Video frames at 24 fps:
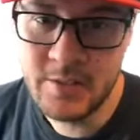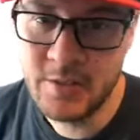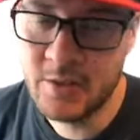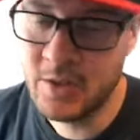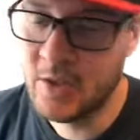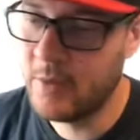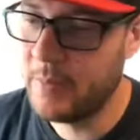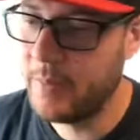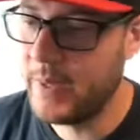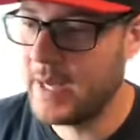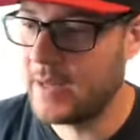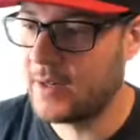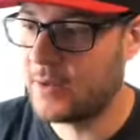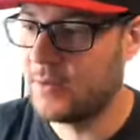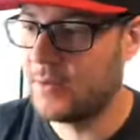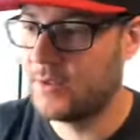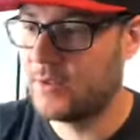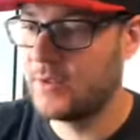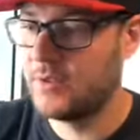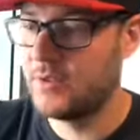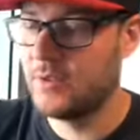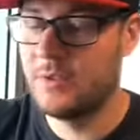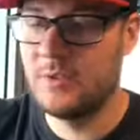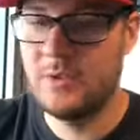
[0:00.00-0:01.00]
to go
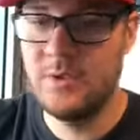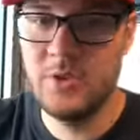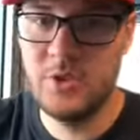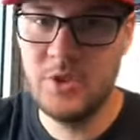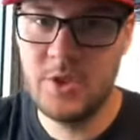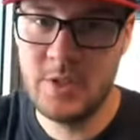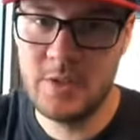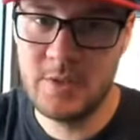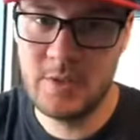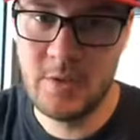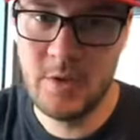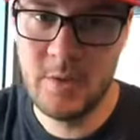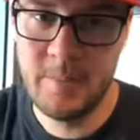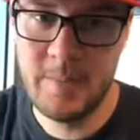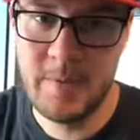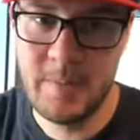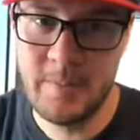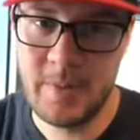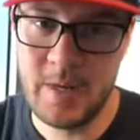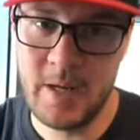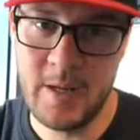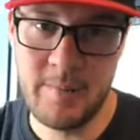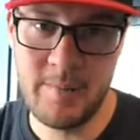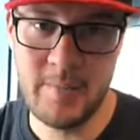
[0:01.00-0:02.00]
backwards. You just hop the
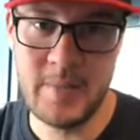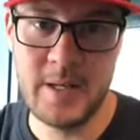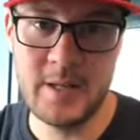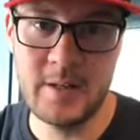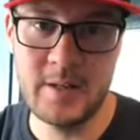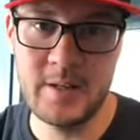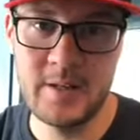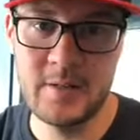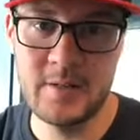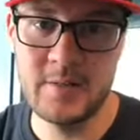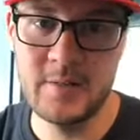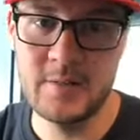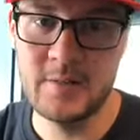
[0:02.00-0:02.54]
pipe back.